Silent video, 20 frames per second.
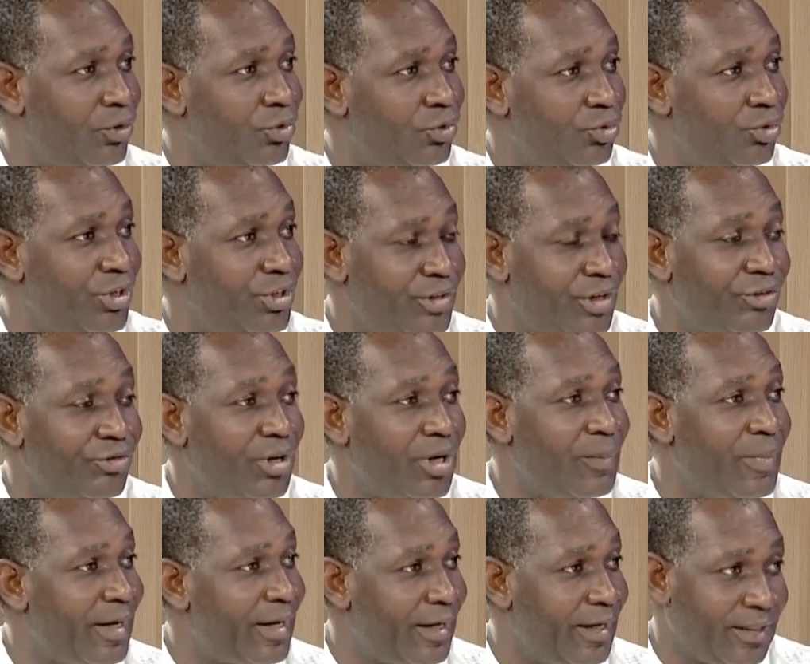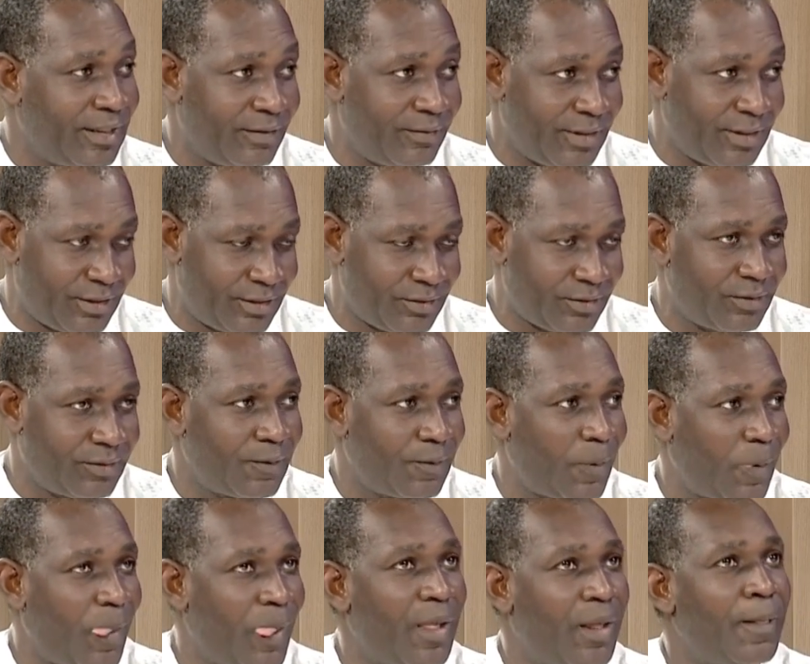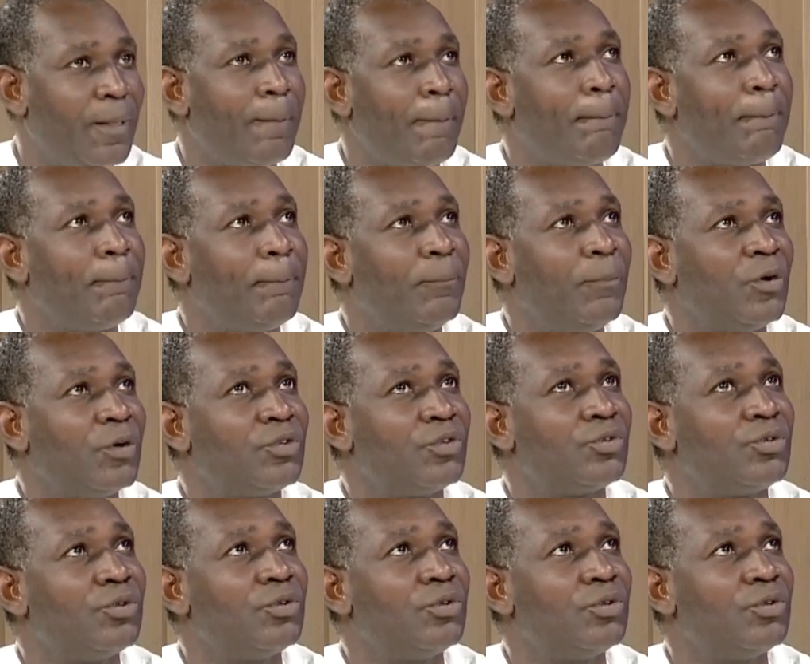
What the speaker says: through the central bank intervention. But